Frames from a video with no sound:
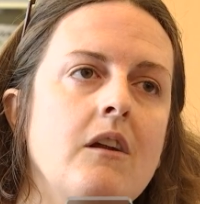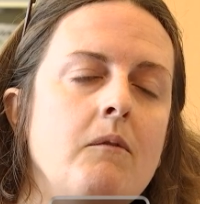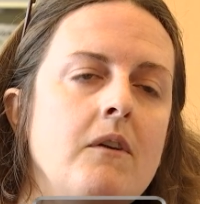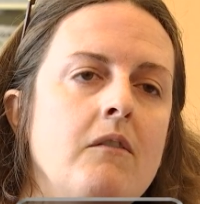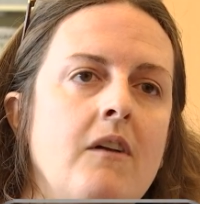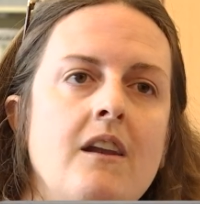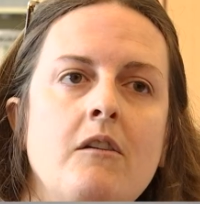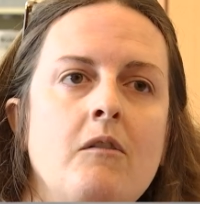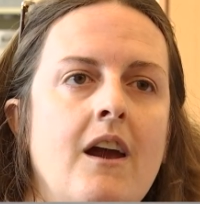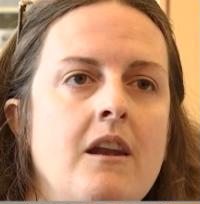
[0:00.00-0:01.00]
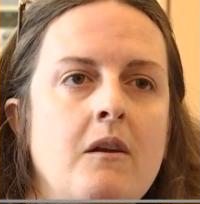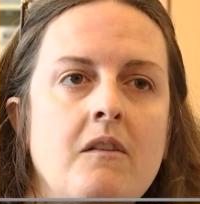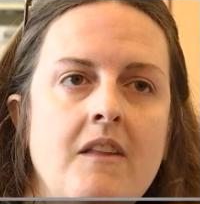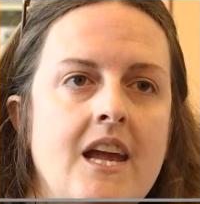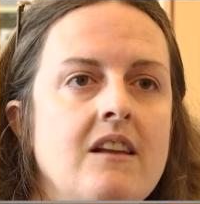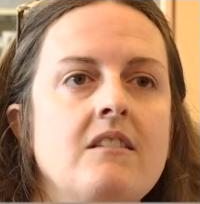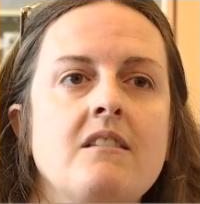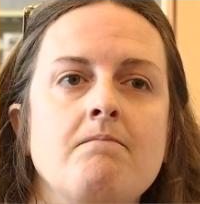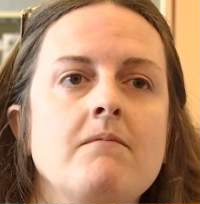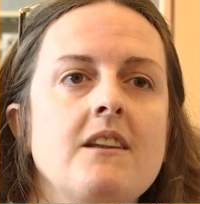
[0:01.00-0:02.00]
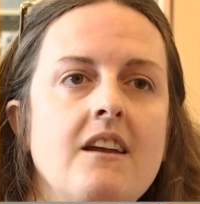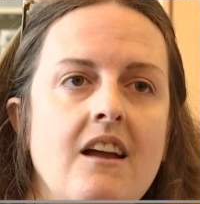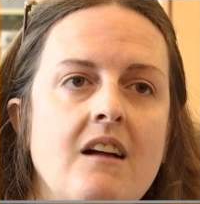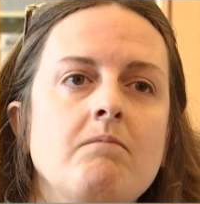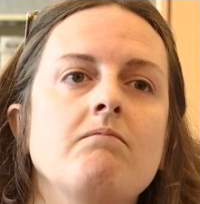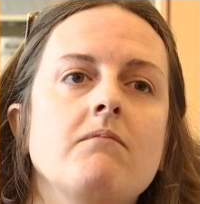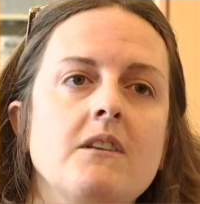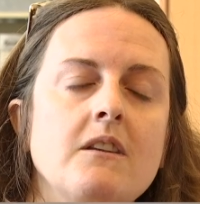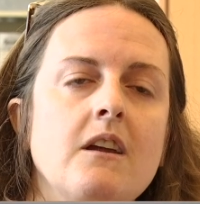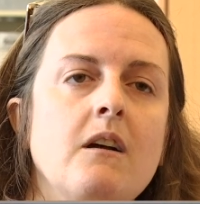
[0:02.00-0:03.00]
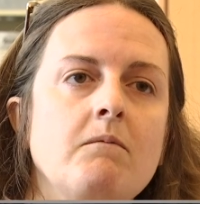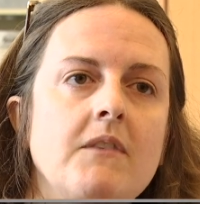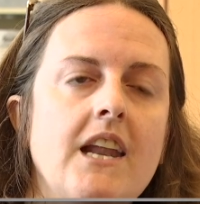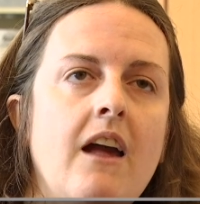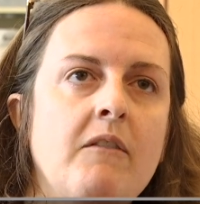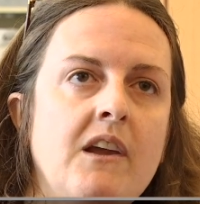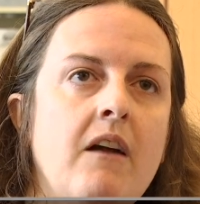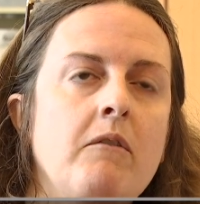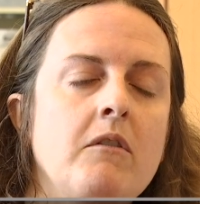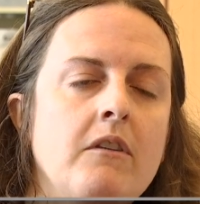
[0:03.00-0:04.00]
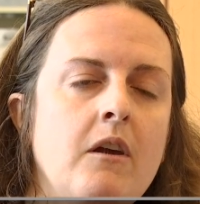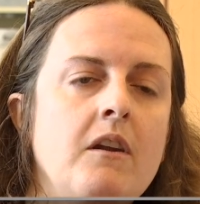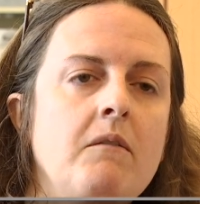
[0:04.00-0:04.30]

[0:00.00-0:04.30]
don't be afraid to try new things. Yeah, so get out of your comfort zone